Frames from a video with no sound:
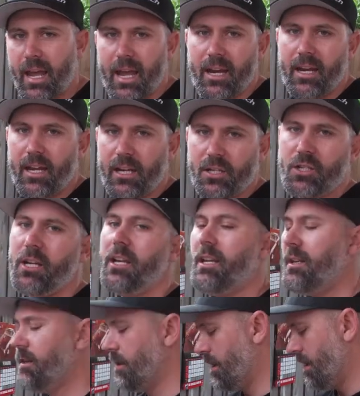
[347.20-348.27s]
and
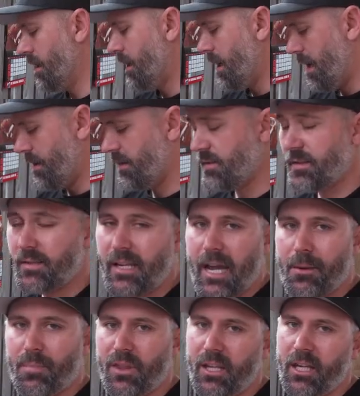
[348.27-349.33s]
EG, and it's the
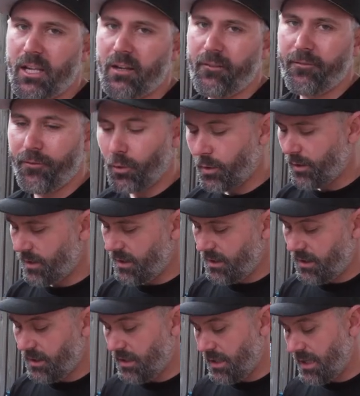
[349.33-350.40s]
same thing for
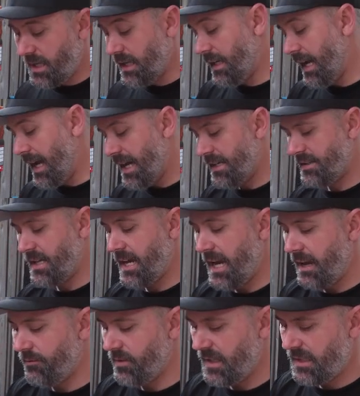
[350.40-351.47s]
the EKs. They
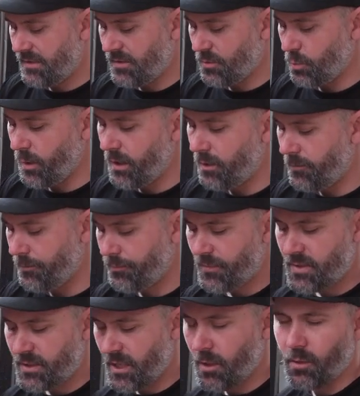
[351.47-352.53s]
have these as well.
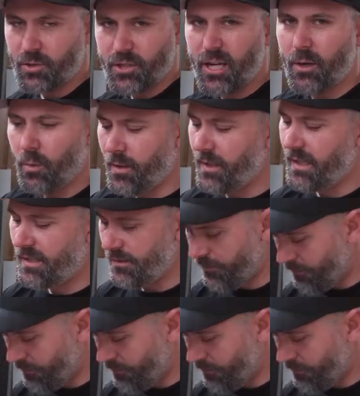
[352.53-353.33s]
So I'll show you what these are